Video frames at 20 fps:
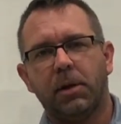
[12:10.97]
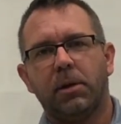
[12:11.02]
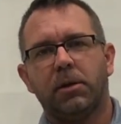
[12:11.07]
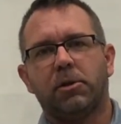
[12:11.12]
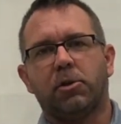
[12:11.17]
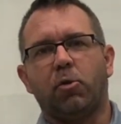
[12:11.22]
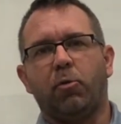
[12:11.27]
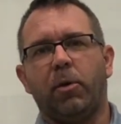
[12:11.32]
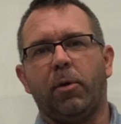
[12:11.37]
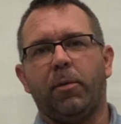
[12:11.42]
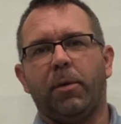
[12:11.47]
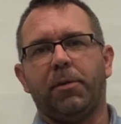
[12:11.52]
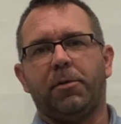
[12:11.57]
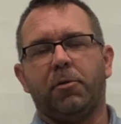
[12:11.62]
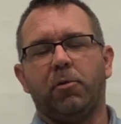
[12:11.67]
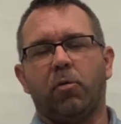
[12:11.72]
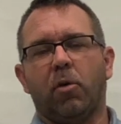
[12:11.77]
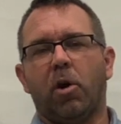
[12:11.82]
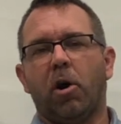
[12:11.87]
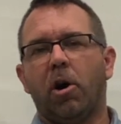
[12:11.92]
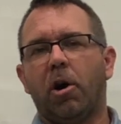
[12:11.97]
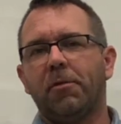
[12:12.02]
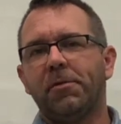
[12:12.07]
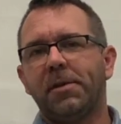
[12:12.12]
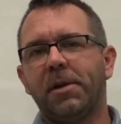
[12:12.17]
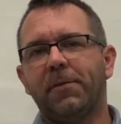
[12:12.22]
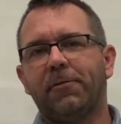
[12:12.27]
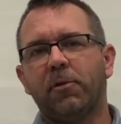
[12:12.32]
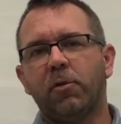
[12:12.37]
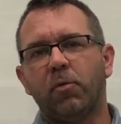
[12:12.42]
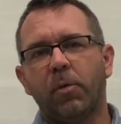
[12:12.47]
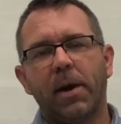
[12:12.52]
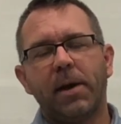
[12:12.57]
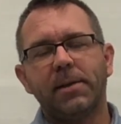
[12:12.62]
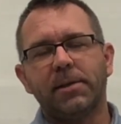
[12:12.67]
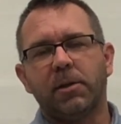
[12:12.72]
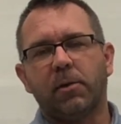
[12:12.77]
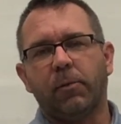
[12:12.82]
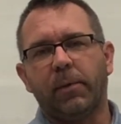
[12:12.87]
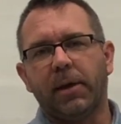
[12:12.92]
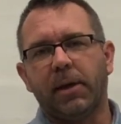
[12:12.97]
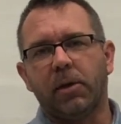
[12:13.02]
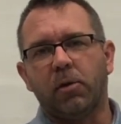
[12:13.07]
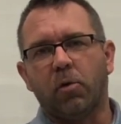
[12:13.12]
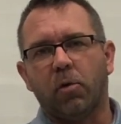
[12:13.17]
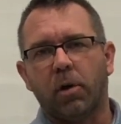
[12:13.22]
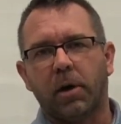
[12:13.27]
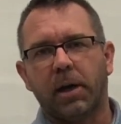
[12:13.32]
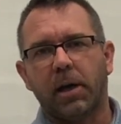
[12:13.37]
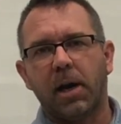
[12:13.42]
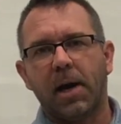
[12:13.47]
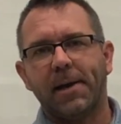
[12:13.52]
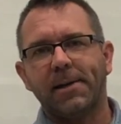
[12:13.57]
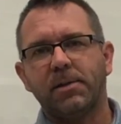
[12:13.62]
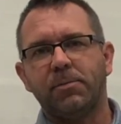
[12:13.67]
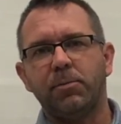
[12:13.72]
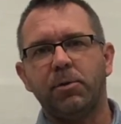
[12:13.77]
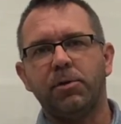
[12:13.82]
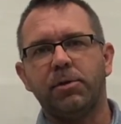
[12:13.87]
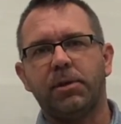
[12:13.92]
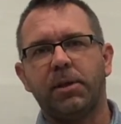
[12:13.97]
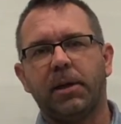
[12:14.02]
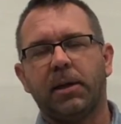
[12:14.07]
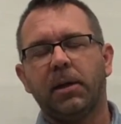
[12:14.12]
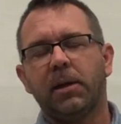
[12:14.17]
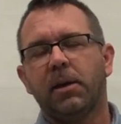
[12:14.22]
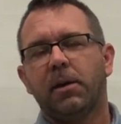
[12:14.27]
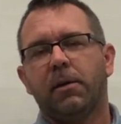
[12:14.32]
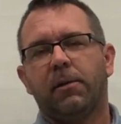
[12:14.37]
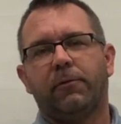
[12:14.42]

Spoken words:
So we went through all the different ways that we can organize music,